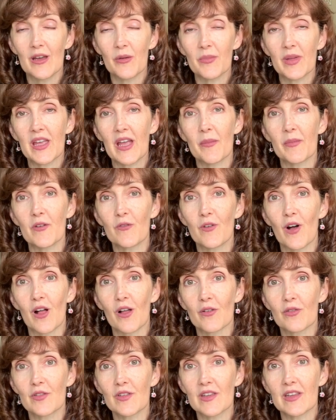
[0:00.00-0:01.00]
become
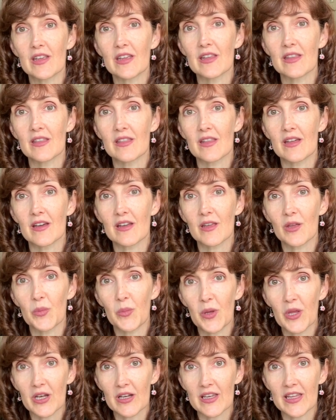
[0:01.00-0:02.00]
involved in the
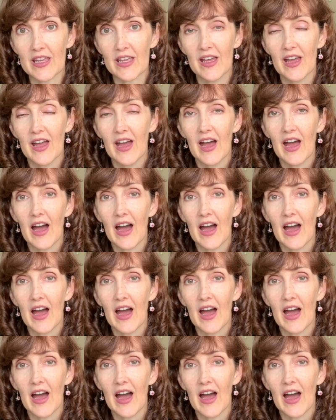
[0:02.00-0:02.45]
community.